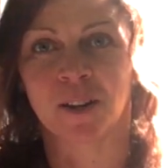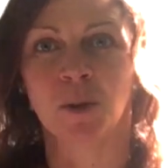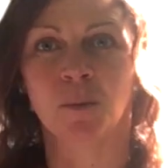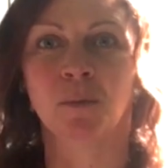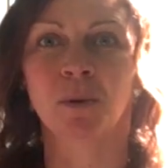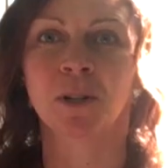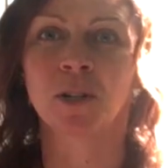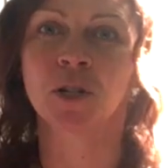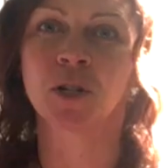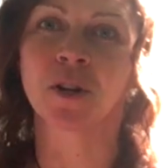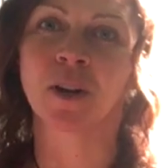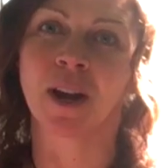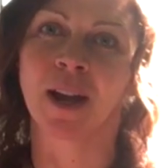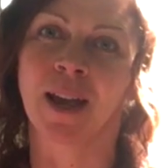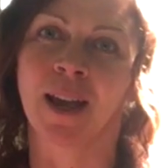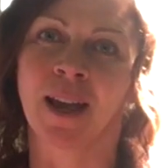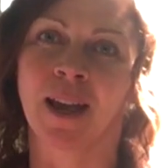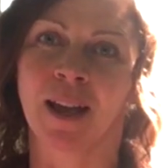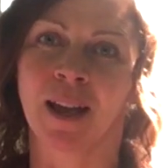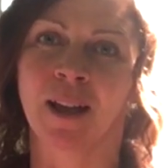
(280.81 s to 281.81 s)
You put your
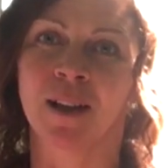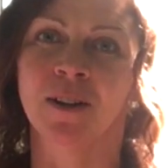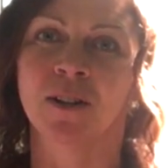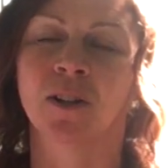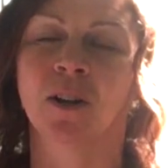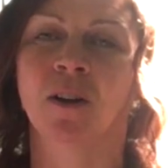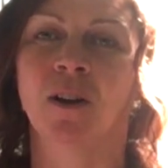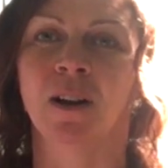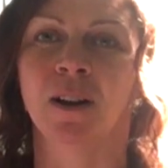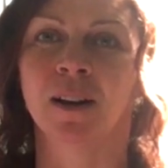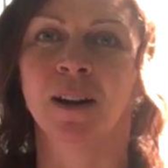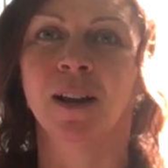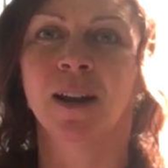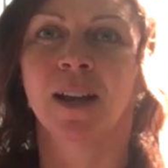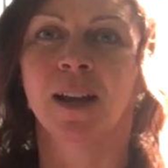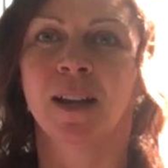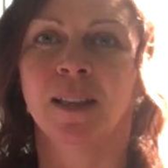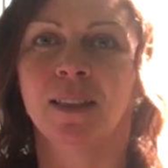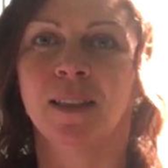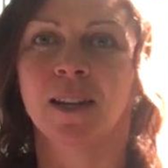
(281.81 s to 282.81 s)
hand on
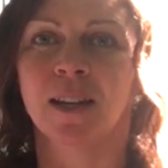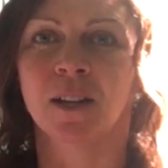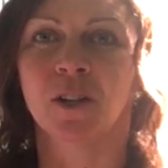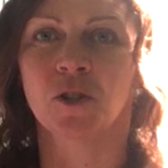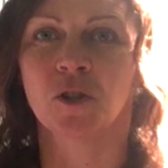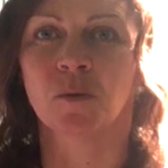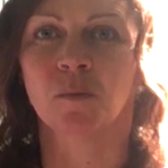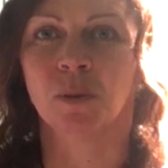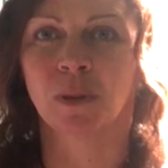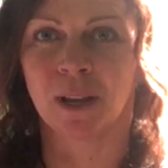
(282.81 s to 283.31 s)
the injured